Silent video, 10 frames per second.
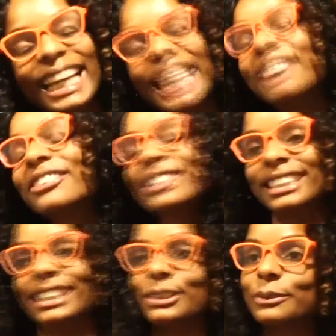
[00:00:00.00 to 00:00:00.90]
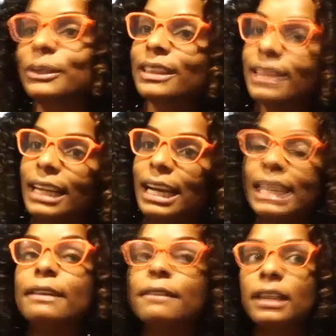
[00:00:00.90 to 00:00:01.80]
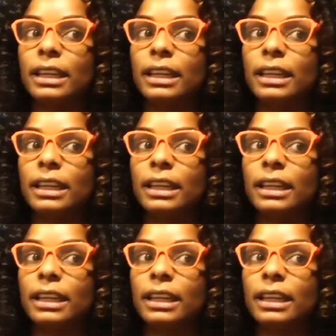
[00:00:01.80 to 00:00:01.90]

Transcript: It really is worth it. Even